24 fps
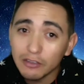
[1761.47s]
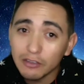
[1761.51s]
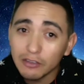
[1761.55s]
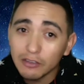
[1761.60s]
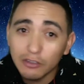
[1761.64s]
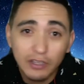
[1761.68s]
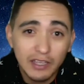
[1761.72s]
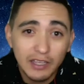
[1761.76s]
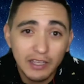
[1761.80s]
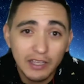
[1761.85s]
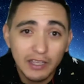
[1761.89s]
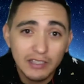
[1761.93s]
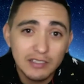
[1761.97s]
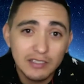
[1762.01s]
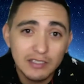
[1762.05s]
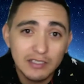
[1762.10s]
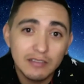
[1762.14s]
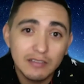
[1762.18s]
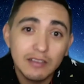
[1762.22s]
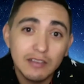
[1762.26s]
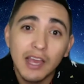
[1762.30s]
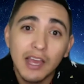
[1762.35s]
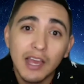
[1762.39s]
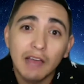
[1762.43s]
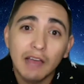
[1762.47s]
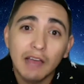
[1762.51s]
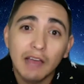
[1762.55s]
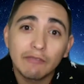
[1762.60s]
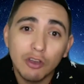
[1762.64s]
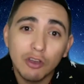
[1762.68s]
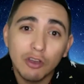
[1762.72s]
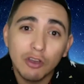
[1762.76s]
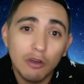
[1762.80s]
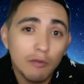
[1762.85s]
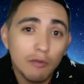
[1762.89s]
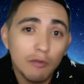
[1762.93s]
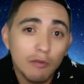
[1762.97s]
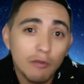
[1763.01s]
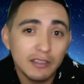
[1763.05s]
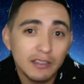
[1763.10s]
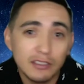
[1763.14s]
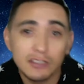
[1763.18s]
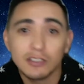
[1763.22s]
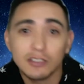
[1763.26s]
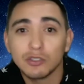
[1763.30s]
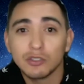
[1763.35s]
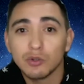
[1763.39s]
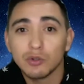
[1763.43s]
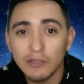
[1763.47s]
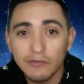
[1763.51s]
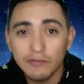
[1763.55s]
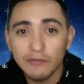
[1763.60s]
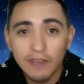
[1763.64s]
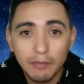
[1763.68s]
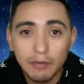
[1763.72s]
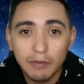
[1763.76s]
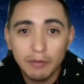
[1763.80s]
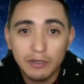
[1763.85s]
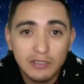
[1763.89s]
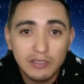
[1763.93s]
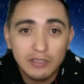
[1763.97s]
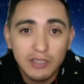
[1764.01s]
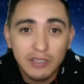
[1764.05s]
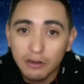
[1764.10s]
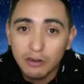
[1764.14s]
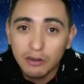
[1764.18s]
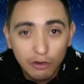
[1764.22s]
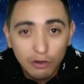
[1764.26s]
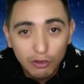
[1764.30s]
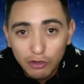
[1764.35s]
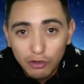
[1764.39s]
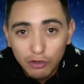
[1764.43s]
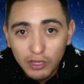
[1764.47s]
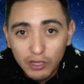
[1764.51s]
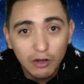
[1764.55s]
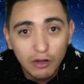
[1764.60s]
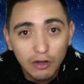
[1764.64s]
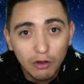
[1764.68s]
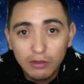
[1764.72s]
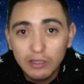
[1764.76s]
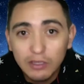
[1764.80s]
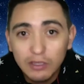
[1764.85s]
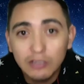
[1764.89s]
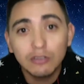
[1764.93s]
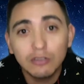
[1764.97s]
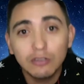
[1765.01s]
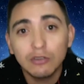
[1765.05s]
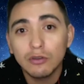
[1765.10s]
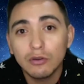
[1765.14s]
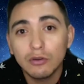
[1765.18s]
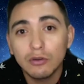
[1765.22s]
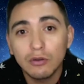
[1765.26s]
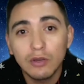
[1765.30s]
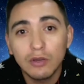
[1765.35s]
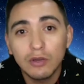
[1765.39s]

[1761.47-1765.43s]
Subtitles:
You guys have to go back to 25%, or you can only do